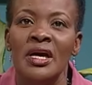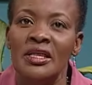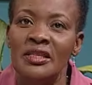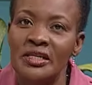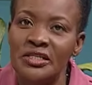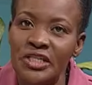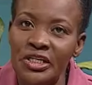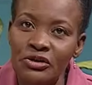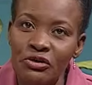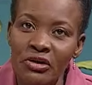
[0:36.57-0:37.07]
the
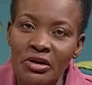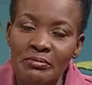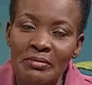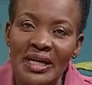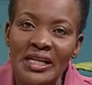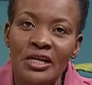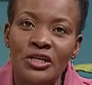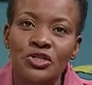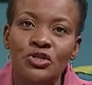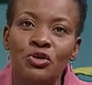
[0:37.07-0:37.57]
General
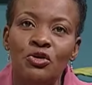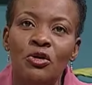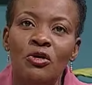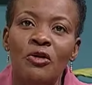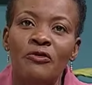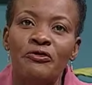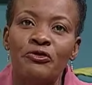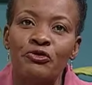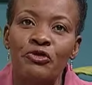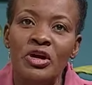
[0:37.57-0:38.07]
Manager
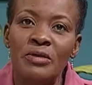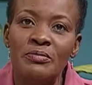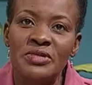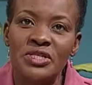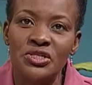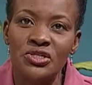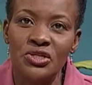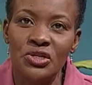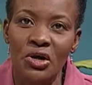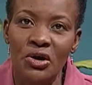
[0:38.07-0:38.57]
of
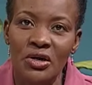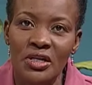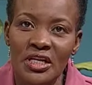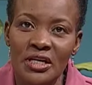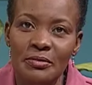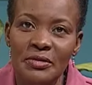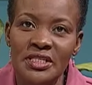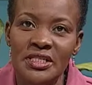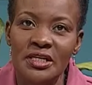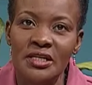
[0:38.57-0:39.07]
Crimson Dawn
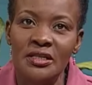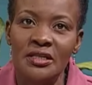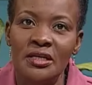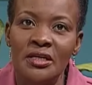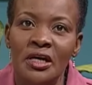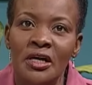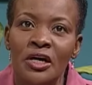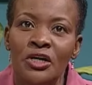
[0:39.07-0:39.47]
Limited,